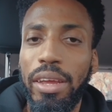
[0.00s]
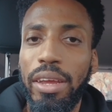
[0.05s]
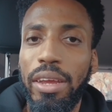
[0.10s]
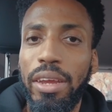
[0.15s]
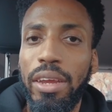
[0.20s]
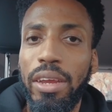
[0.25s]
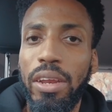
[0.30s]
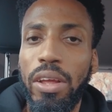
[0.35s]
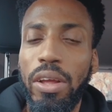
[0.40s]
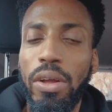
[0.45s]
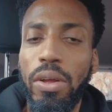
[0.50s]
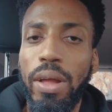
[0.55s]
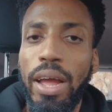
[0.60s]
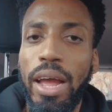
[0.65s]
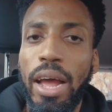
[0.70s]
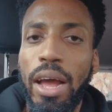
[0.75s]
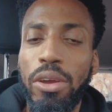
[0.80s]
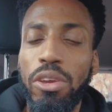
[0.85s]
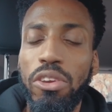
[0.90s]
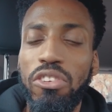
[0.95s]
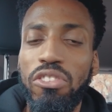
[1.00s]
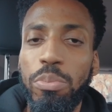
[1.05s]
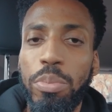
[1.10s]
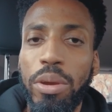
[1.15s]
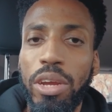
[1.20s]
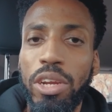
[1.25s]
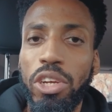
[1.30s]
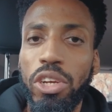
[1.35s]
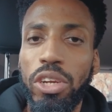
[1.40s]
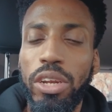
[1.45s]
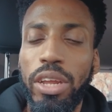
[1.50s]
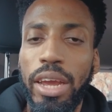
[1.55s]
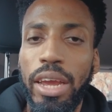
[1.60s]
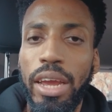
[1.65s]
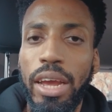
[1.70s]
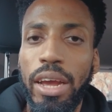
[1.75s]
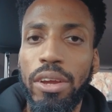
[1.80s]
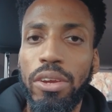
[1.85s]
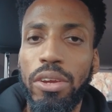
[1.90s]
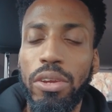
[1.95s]
how you spend your day,
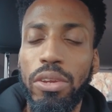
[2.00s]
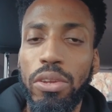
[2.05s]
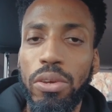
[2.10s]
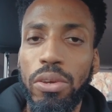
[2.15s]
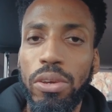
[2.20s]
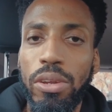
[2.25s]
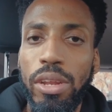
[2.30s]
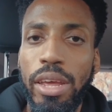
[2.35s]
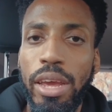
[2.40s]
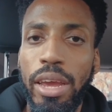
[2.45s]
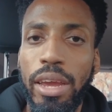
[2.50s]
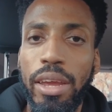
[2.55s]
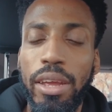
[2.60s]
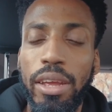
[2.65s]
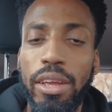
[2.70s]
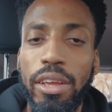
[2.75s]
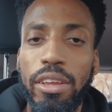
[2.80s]
how you do your day.